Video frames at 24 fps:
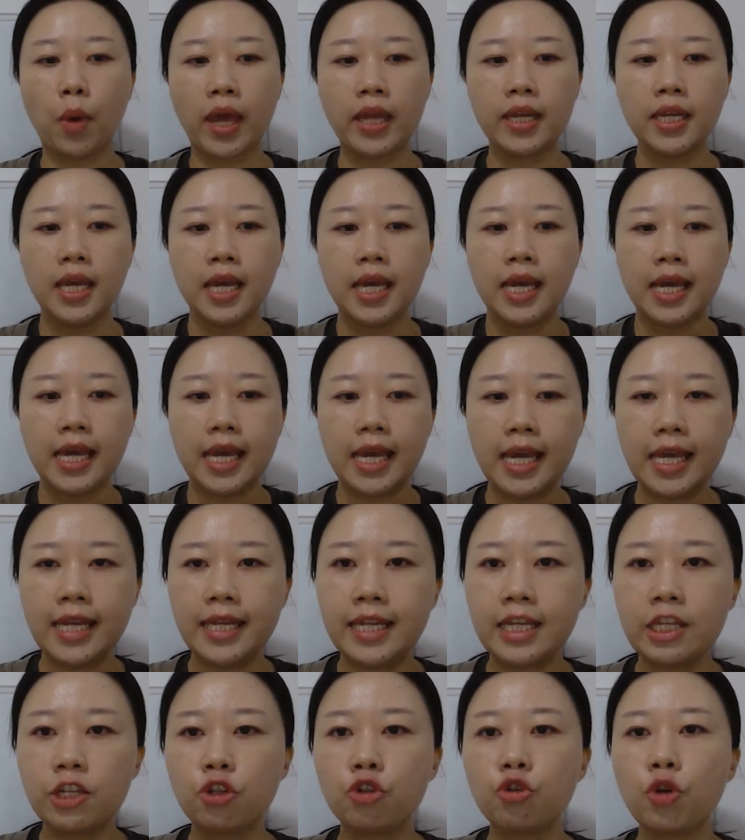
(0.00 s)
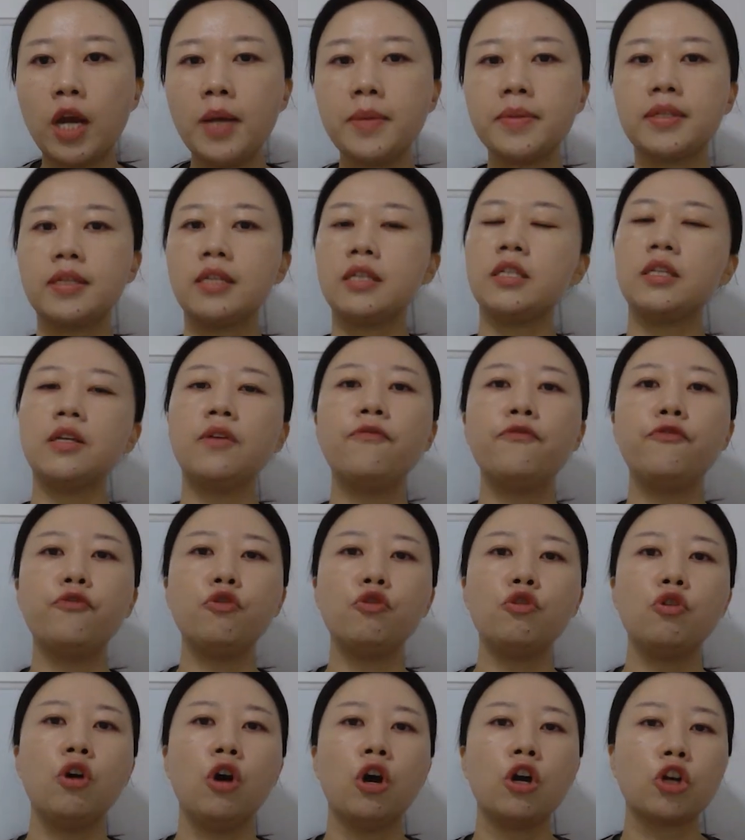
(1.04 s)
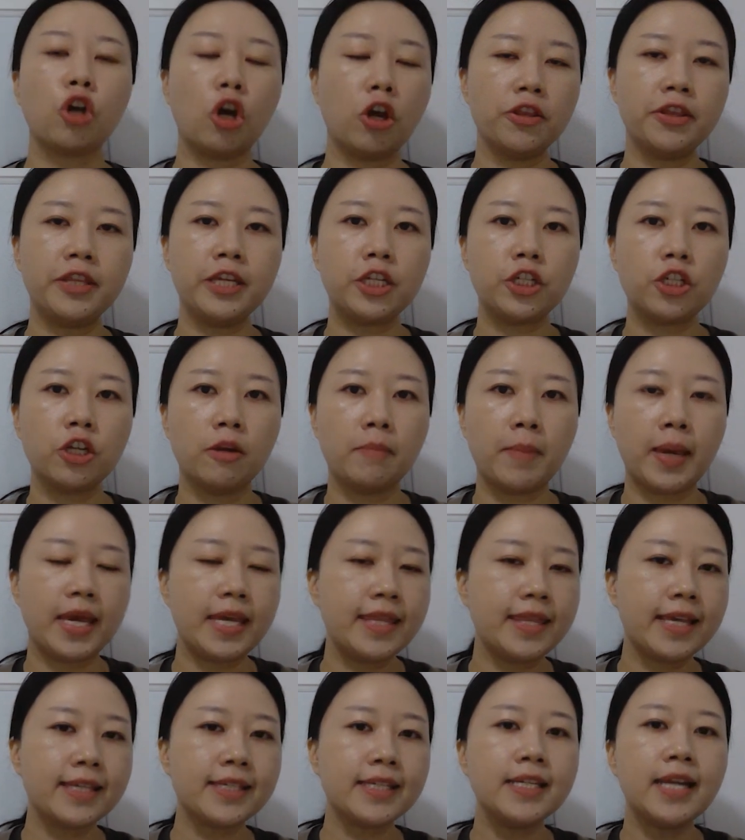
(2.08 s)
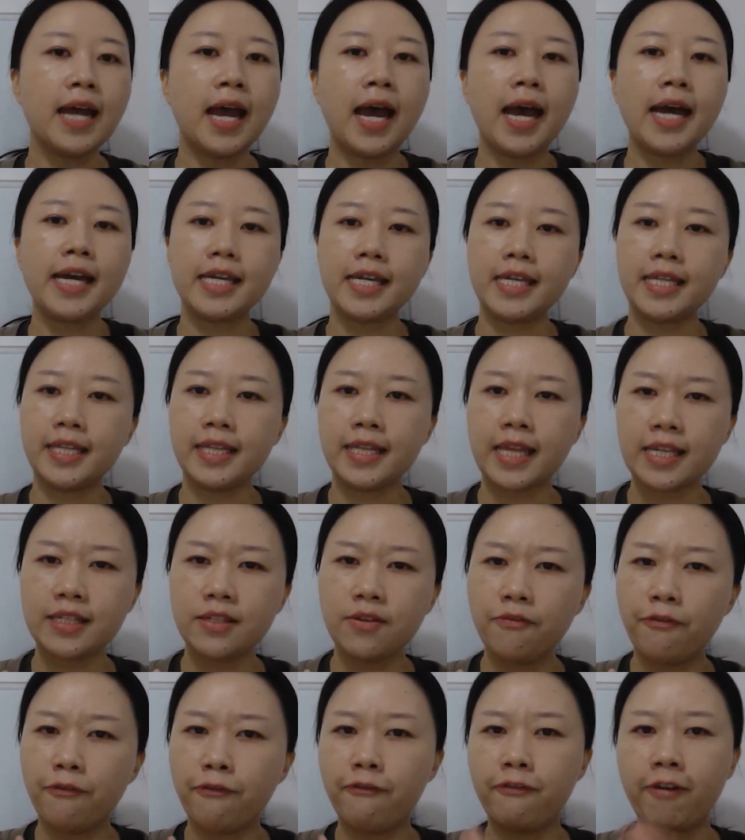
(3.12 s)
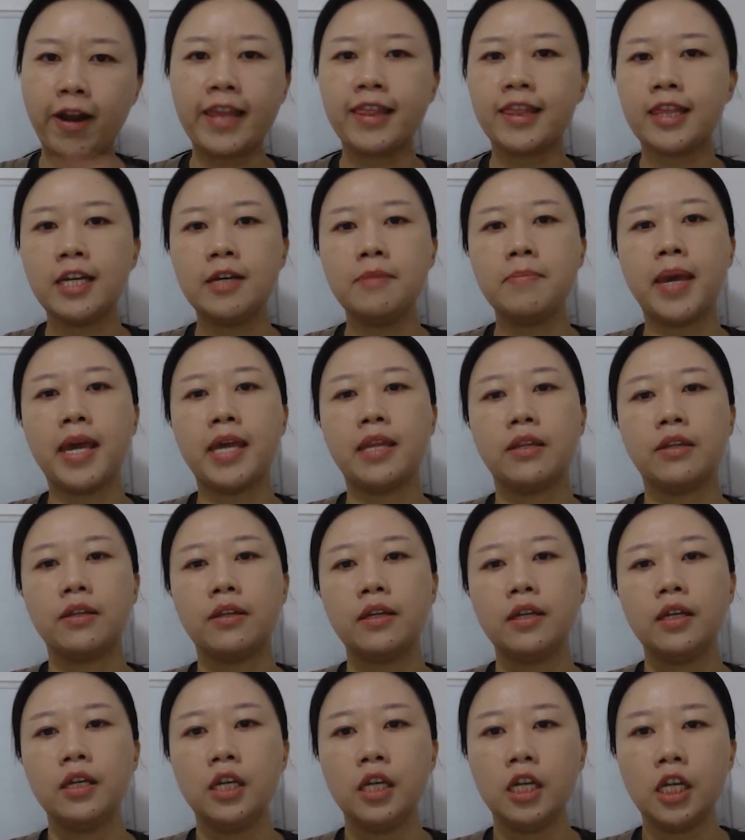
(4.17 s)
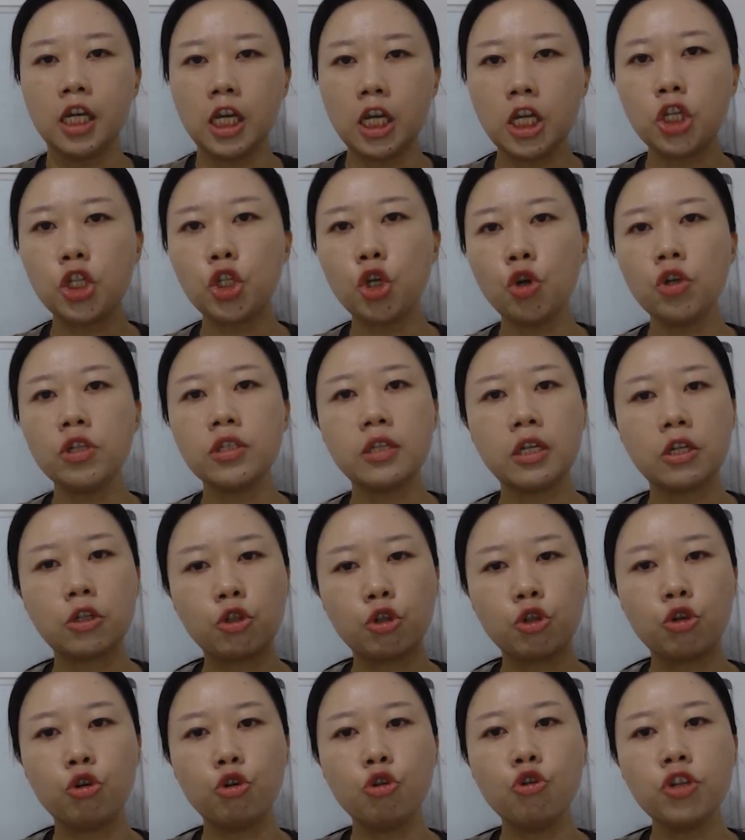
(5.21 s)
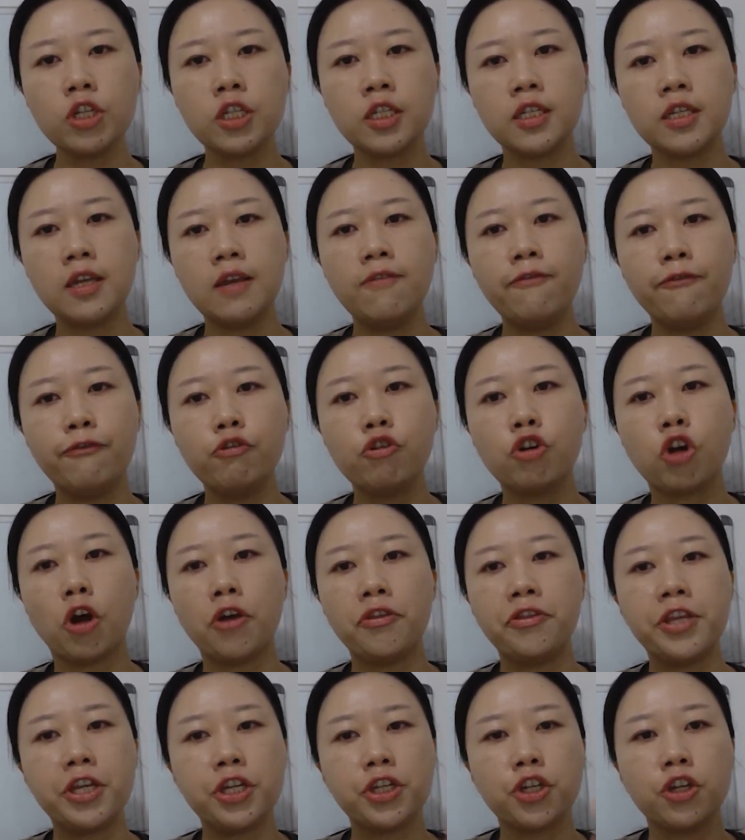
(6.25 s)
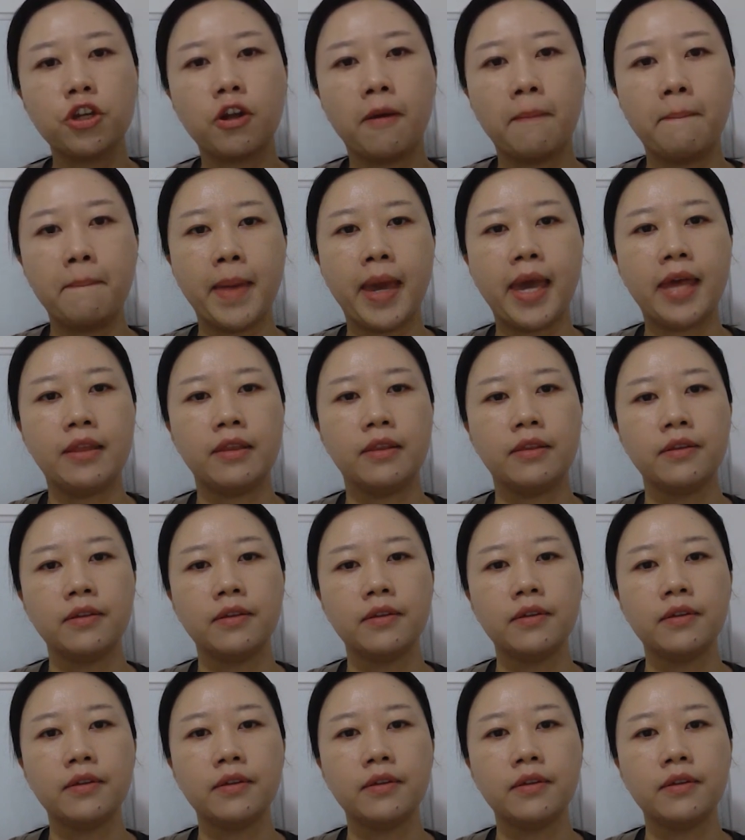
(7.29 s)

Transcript: when it describes the sinful condition of man. It doesn't hide, it doesn't flatter man. It shows the true sinful condition of man.